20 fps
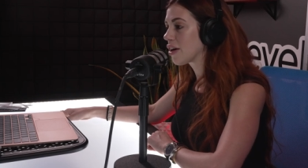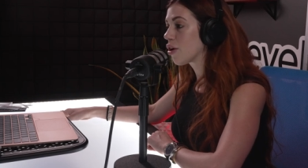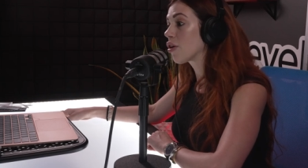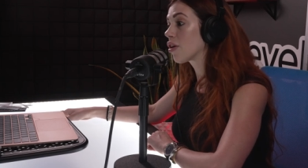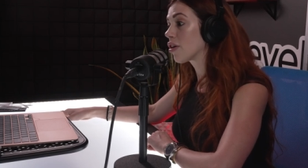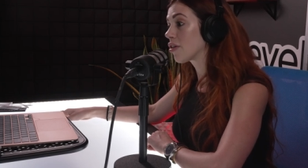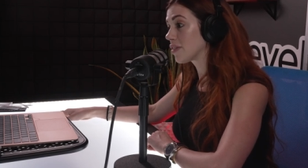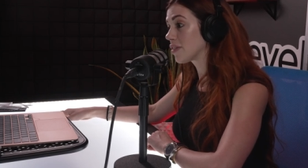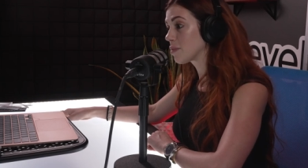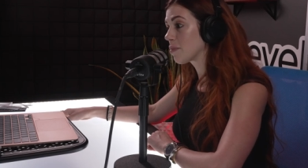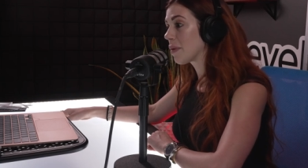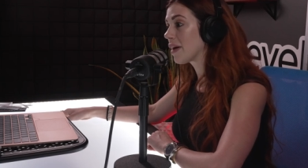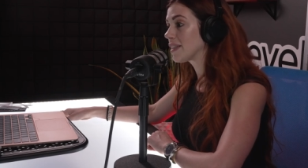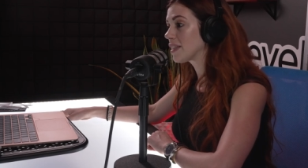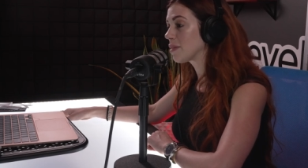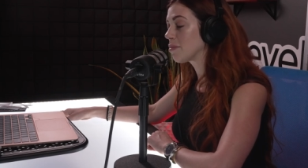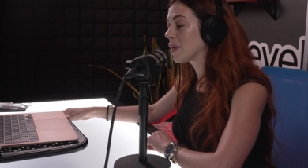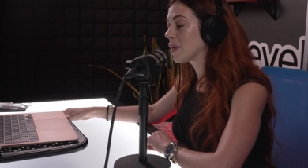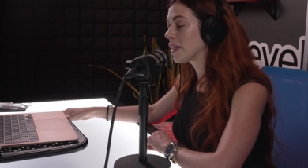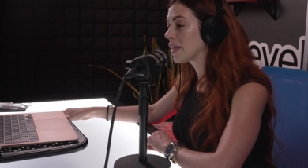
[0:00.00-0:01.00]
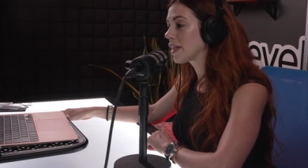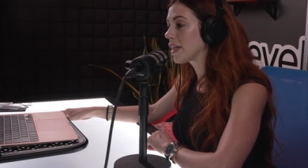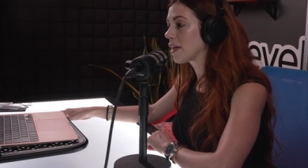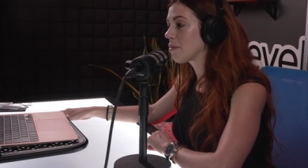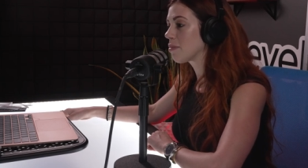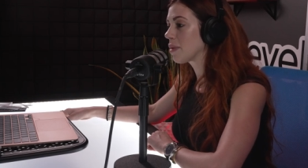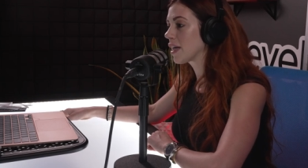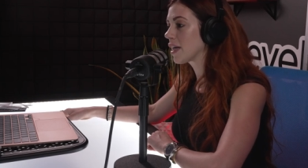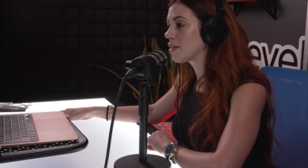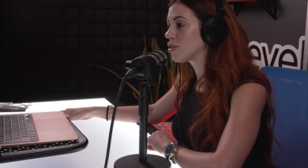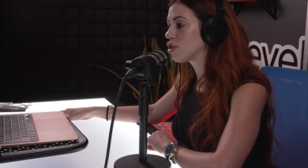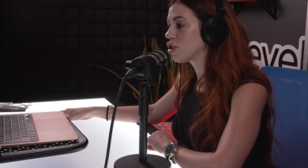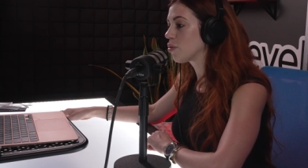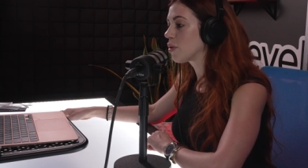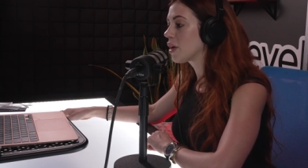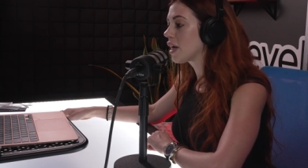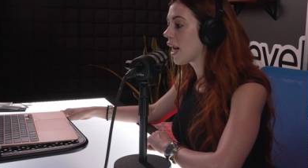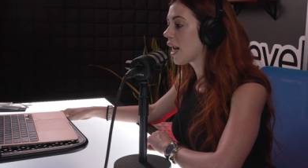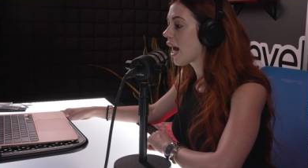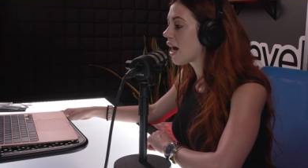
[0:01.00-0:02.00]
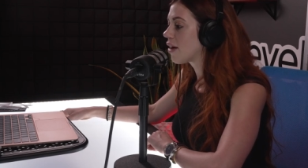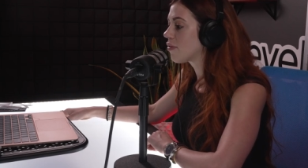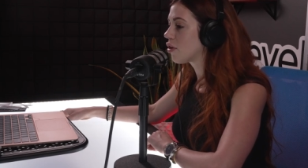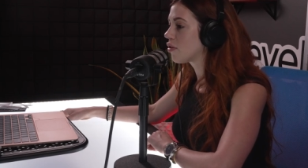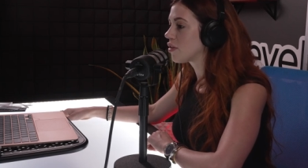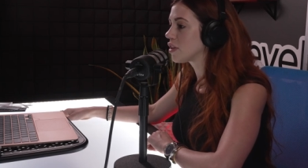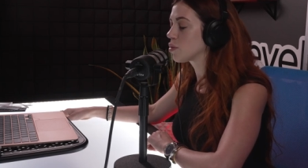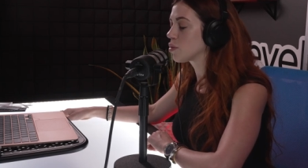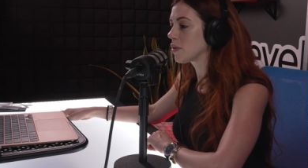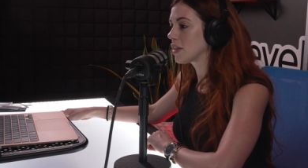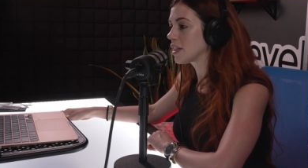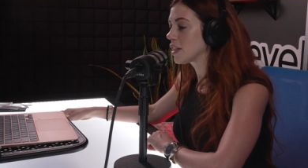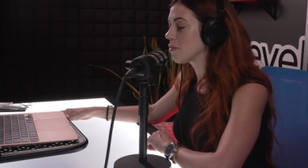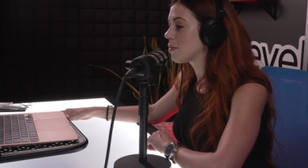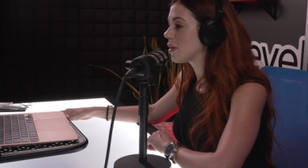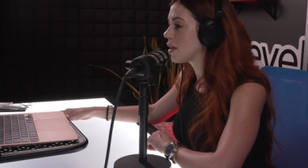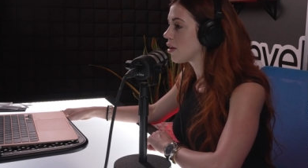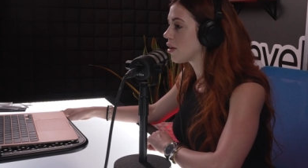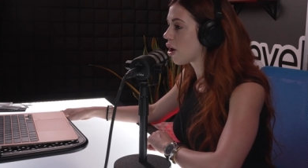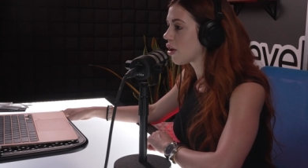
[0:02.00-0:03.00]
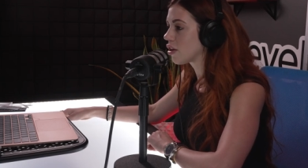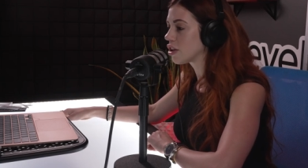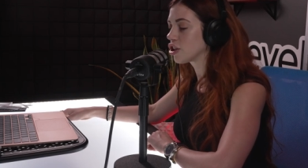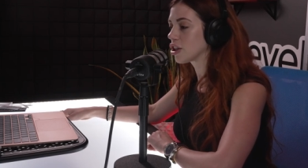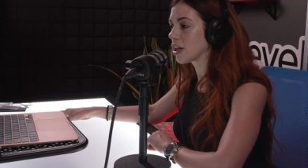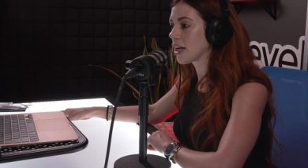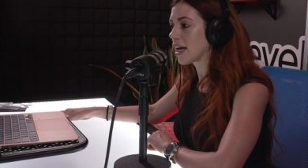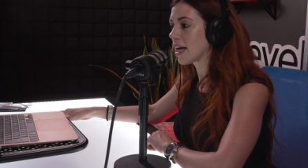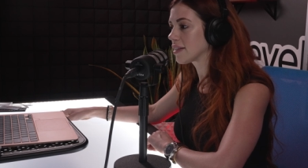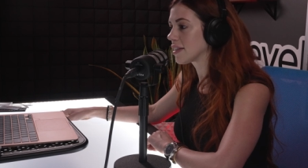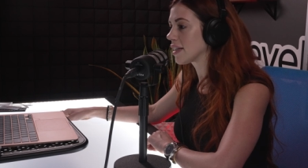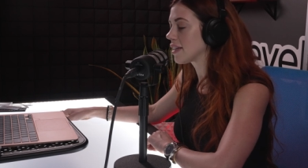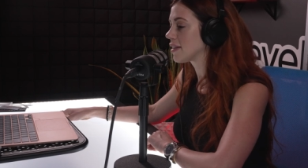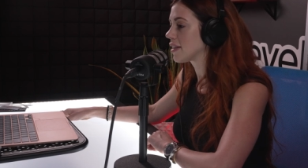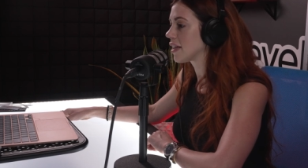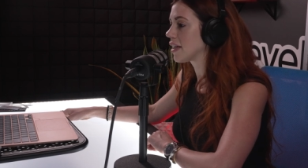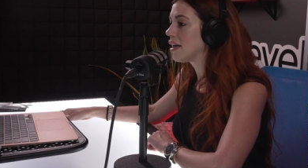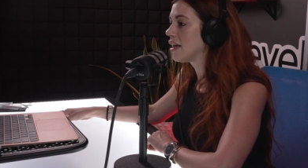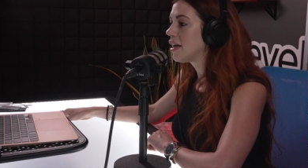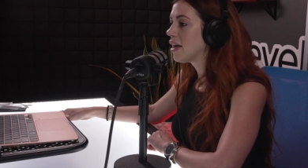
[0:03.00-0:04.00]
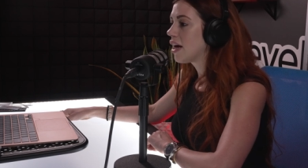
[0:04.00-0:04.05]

or a responsibility because you wouldn't have all this wisdom and knowledge and assets and